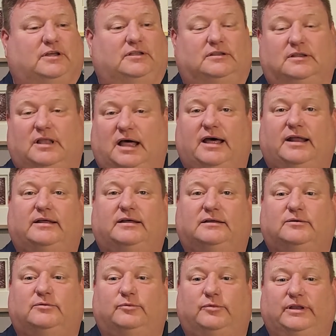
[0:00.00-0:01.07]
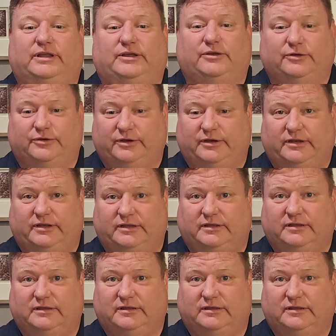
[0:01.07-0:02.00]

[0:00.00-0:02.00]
a lot of really good